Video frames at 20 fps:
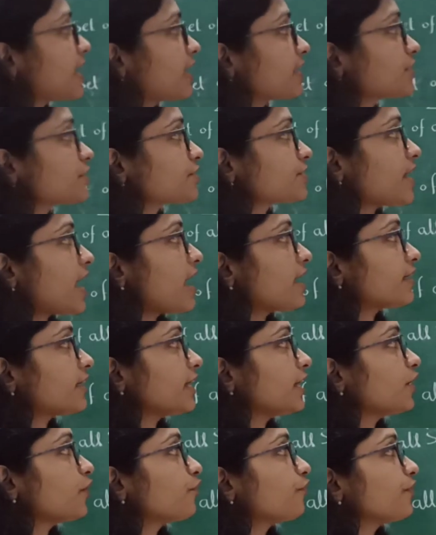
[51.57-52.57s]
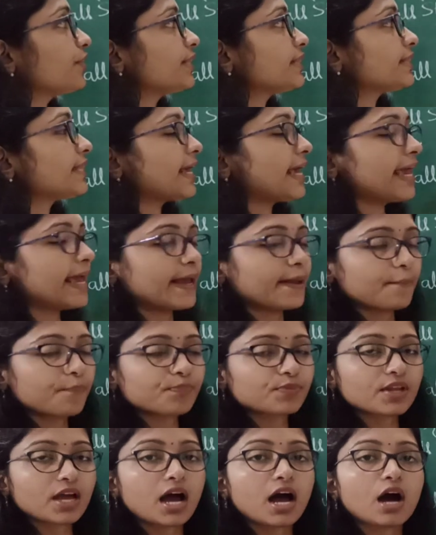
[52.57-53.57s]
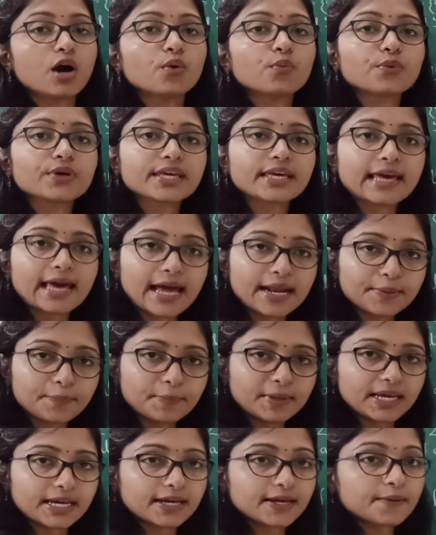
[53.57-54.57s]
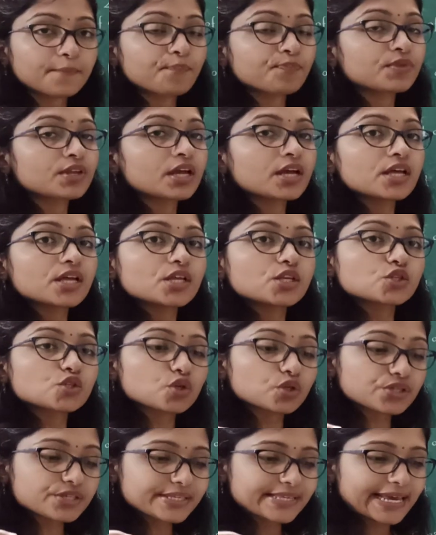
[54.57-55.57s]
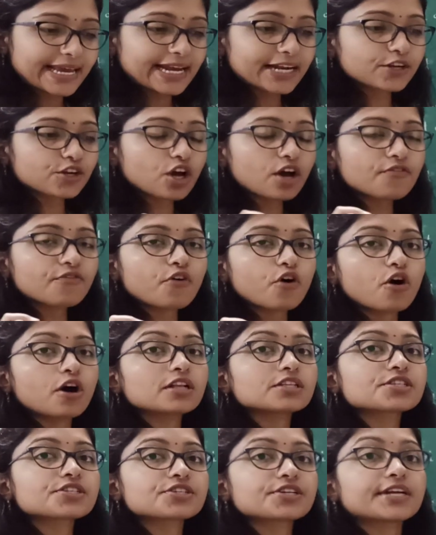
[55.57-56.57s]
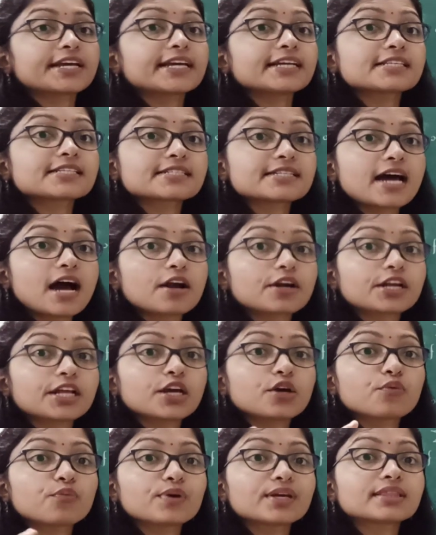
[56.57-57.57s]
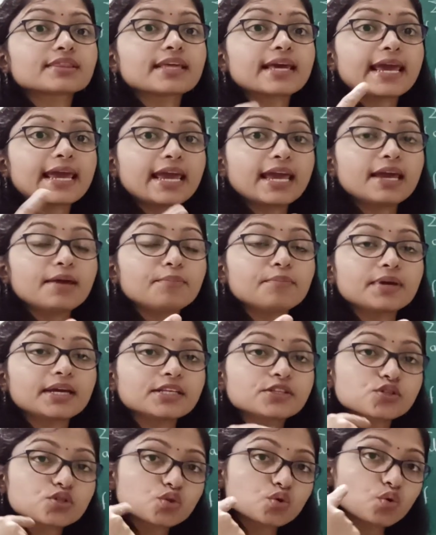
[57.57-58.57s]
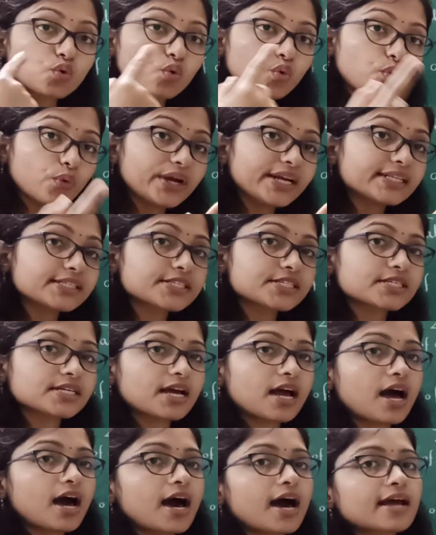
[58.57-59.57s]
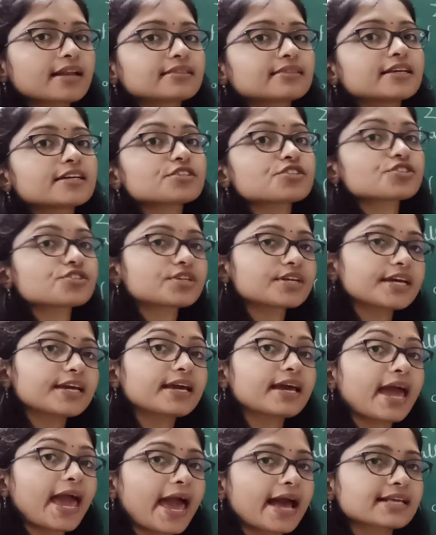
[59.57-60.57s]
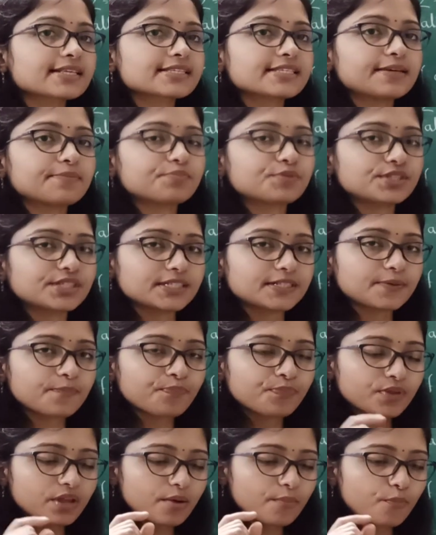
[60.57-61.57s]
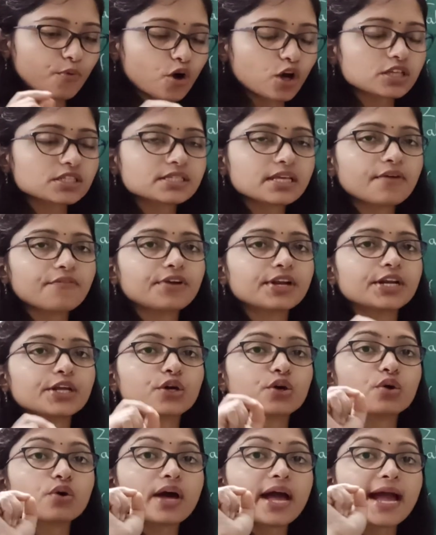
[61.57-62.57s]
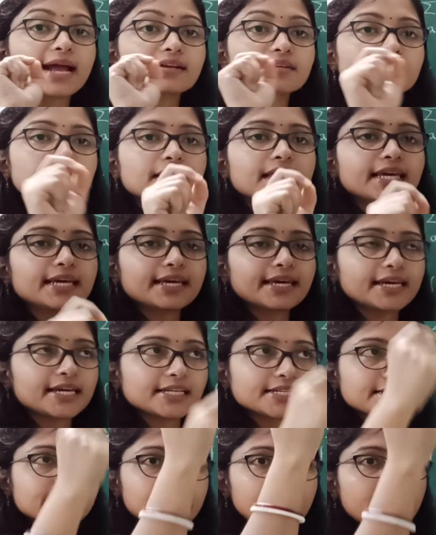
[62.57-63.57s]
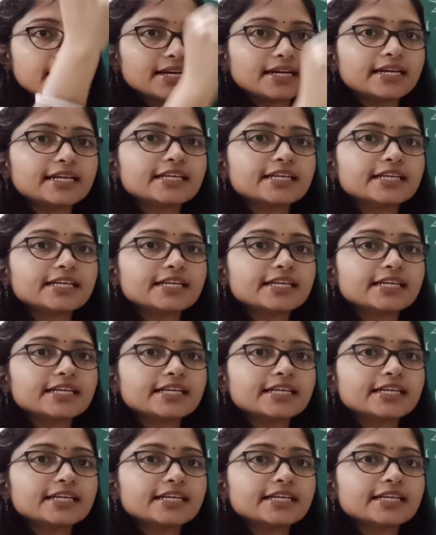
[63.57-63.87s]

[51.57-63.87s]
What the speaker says: are starting with A. How we can make? So set of all strings starting with A means which are the string accepted. Pause the video and think it and